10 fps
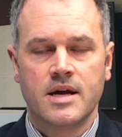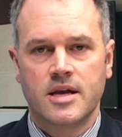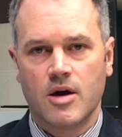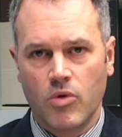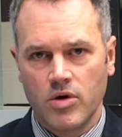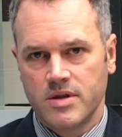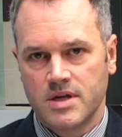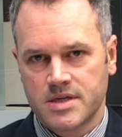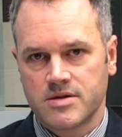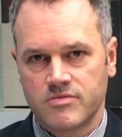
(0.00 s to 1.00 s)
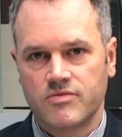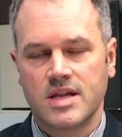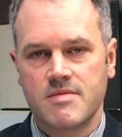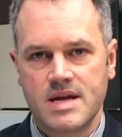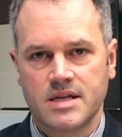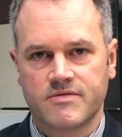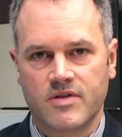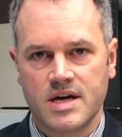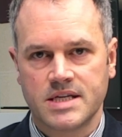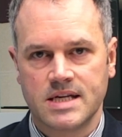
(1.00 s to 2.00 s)
Now, what this really means
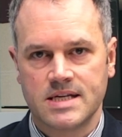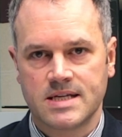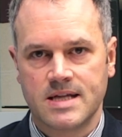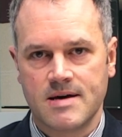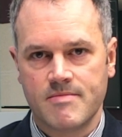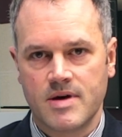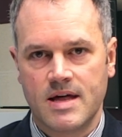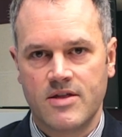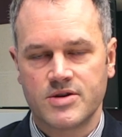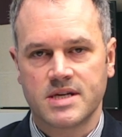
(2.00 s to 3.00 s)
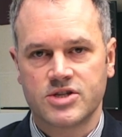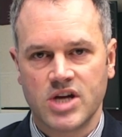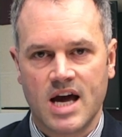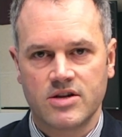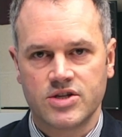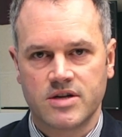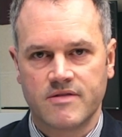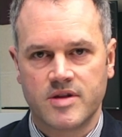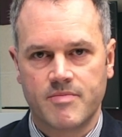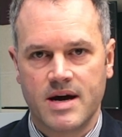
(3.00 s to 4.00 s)
for us is that uh, there's a challenge here
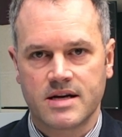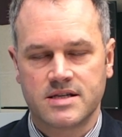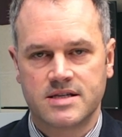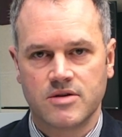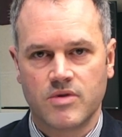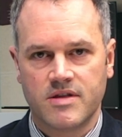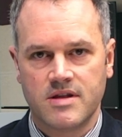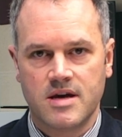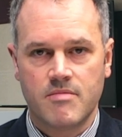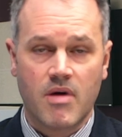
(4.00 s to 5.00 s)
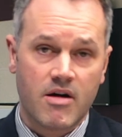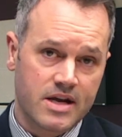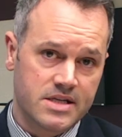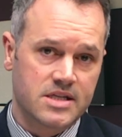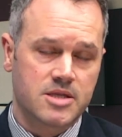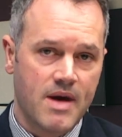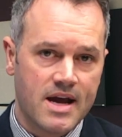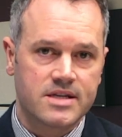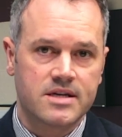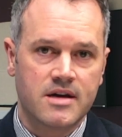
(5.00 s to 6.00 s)
for the bank to deal with in that markets
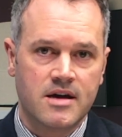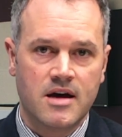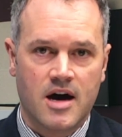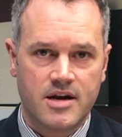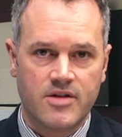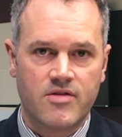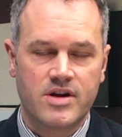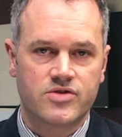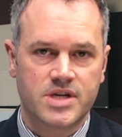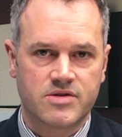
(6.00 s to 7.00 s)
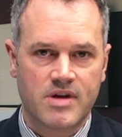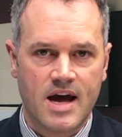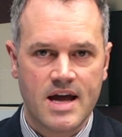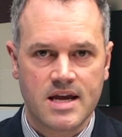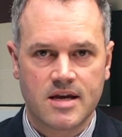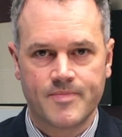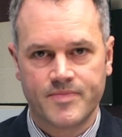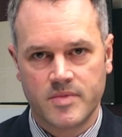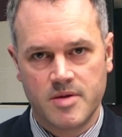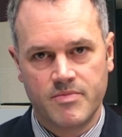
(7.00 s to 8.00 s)
expect another interest rate hike.
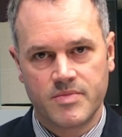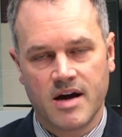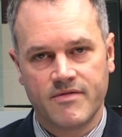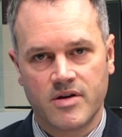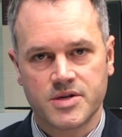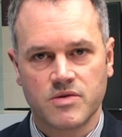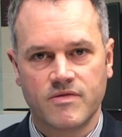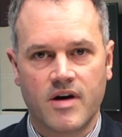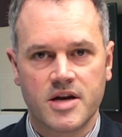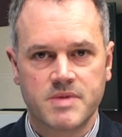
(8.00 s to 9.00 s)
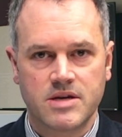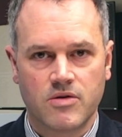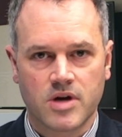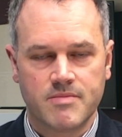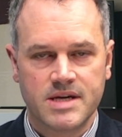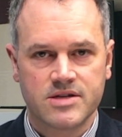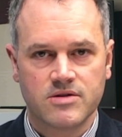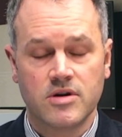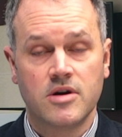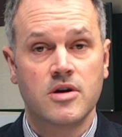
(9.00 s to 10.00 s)
The governor so far has been non
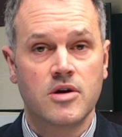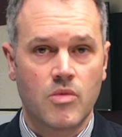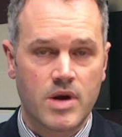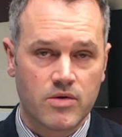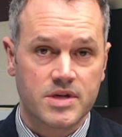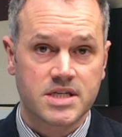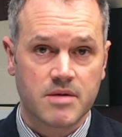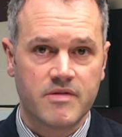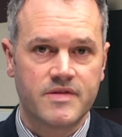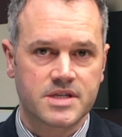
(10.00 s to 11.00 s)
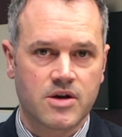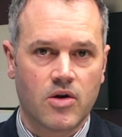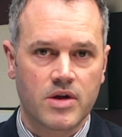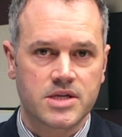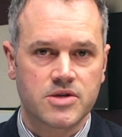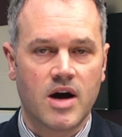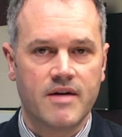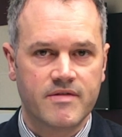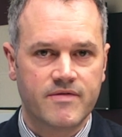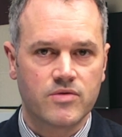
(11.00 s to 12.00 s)
committal. We know that some of his colleagues who
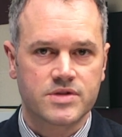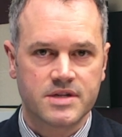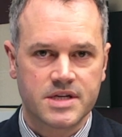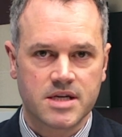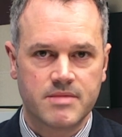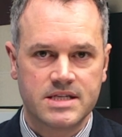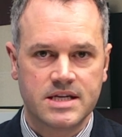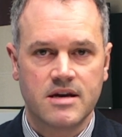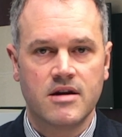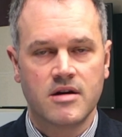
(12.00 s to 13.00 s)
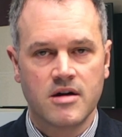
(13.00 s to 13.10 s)
have a vote at this committee